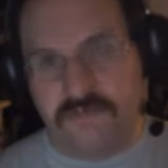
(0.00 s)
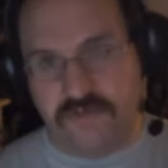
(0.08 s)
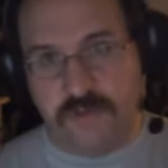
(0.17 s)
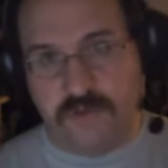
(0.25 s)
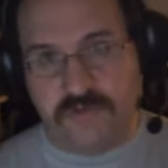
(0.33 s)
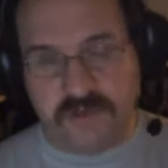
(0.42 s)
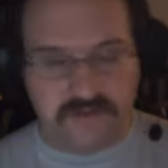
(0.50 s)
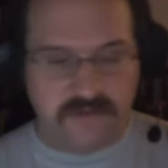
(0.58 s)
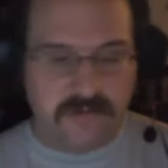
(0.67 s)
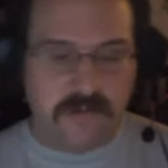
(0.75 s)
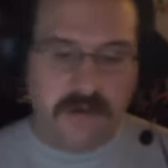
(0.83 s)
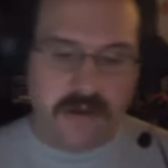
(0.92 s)
the
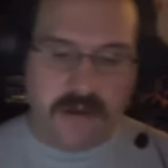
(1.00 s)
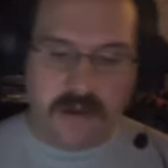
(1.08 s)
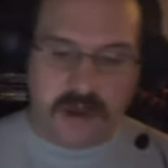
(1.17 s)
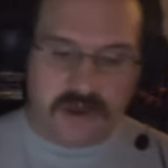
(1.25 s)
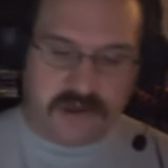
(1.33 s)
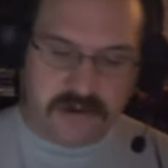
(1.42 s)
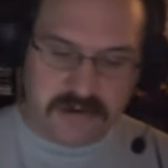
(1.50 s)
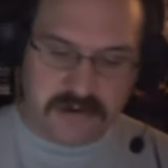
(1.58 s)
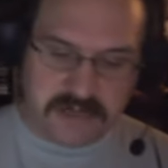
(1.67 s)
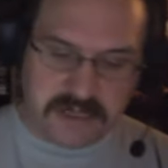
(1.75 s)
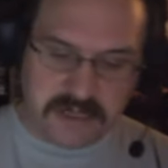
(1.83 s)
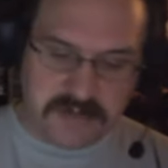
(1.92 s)
movies, are
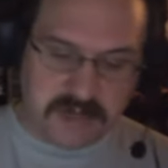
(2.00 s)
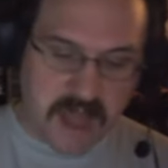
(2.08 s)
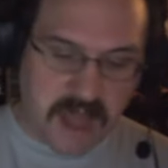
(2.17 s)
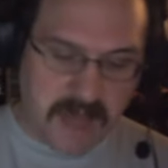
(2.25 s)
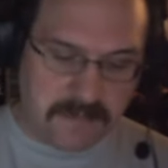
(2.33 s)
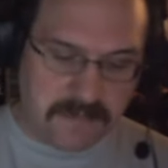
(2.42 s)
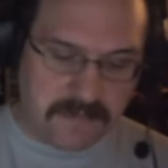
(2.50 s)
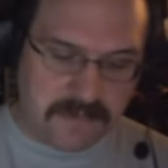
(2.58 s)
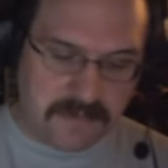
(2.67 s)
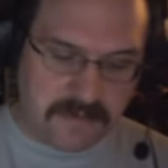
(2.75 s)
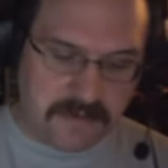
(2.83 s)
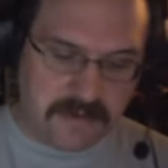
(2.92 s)
currently top
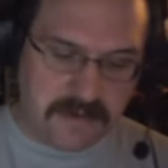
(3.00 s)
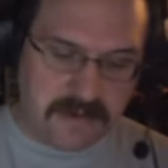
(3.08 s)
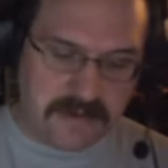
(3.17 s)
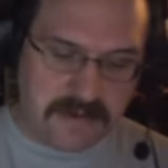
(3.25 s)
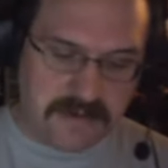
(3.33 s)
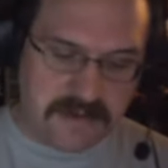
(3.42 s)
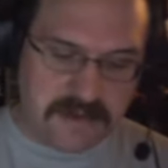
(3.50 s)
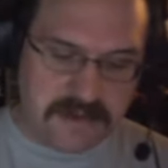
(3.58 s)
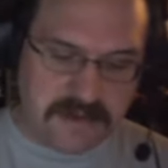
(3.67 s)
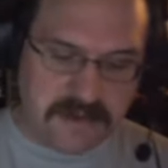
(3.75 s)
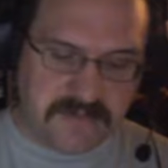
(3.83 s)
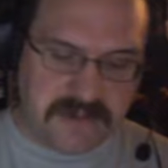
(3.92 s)

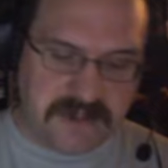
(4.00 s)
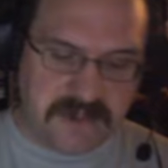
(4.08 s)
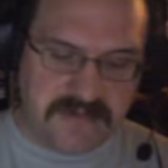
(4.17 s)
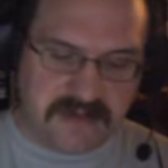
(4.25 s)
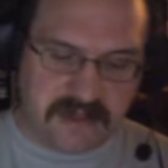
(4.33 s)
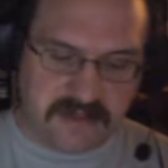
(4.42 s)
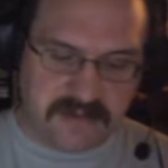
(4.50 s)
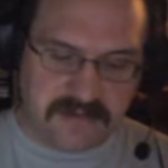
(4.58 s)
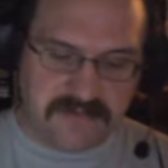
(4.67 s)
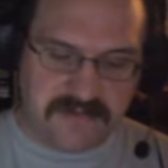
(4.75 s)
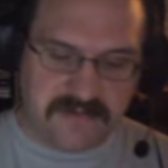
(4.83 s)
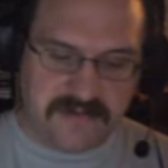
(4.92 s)
D V D
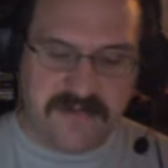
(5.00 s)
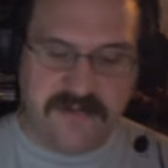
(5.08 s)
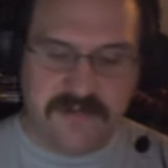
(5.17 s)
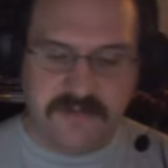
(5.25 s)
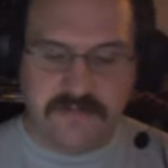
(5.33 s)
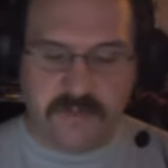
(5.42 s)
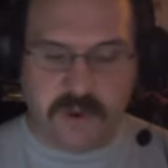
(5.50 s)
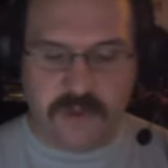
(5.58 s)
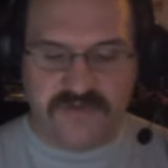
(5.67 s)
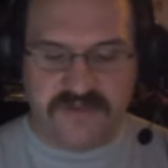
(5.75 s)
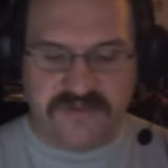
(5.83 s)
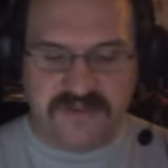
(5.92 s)
sellers
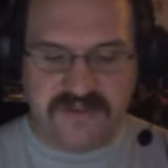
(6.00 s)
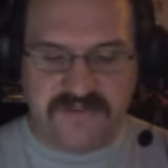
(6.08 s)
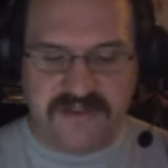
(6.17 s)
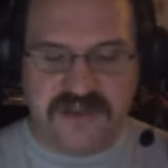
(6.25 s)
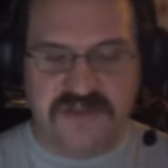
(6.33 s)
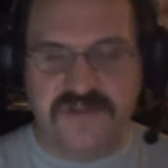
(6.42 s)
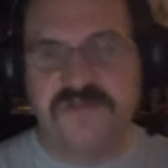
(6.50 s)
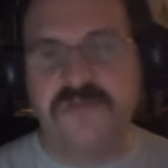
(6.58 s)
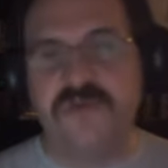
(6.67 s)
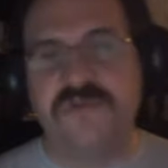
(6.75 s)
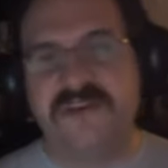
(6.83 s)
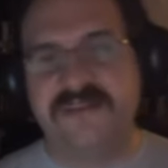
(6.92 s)
post the Avengers
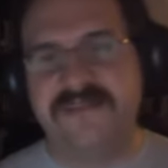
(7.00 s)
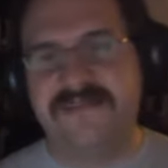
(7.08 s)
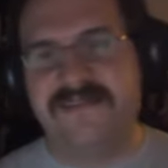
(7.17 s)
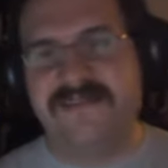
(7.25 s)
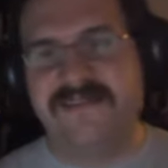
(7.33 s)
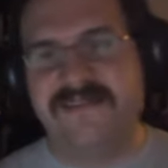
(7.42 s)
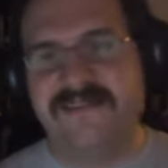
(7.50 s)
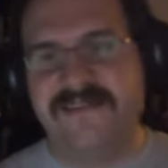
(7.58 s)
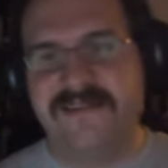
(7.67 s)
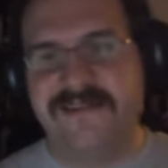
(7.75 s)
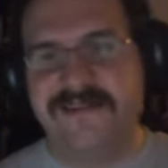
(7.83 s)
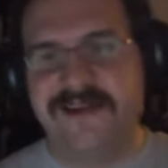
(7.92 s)
movie.
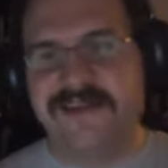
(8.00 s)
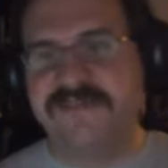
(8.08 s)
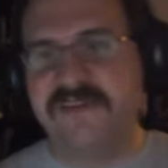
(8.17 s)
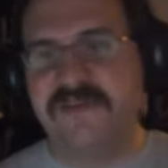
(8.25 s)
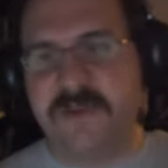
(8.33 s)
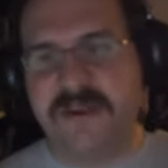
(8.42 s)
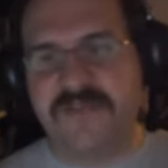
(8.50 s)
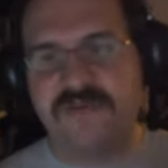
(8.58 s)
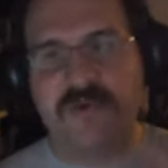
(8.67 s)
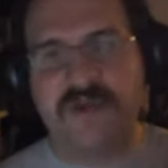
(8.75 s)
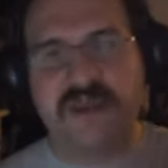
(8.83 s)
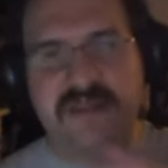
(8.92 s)
I guess everybody's
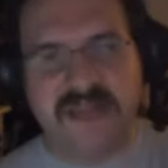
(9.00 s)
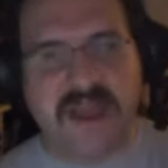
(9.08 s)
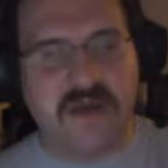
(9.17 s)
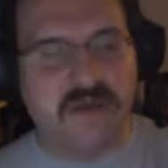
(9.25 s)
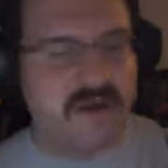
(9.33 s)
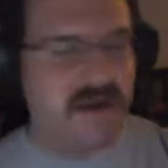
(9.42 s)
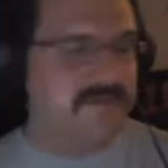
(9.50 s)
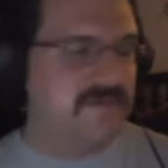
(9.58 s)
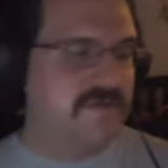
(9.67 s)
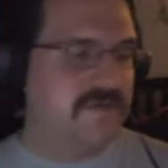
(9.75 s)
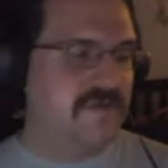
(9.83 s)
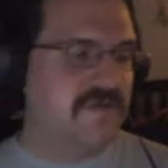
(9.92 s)
going and down, uh,
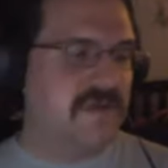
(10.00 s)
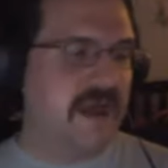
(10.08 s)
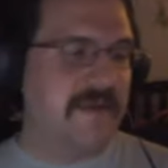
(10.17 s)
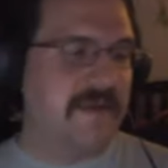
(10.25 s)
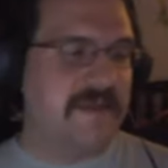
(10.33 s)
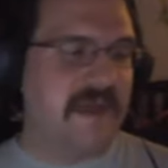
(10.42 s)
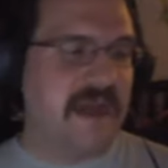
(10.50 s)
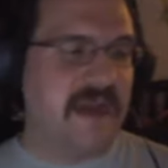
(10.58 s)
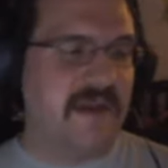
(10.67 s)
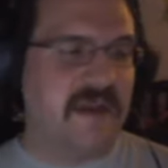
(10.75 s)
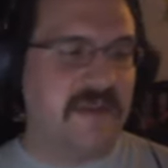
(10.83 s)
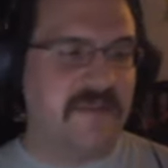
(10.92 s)
grabbing that
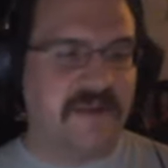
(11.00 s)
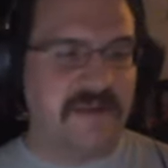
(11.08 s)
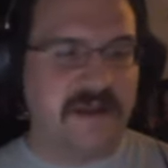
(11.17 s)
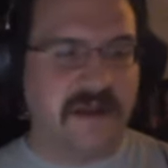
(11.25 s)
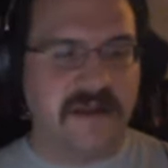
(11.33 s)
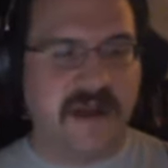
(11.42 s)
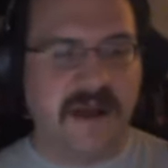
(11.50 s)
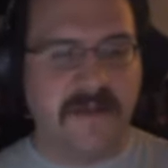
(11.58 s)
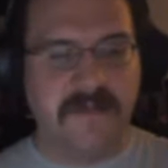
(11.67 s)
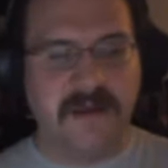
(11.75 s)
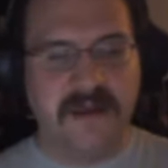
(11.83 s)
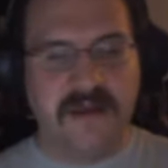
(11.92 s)
on Amazon dot com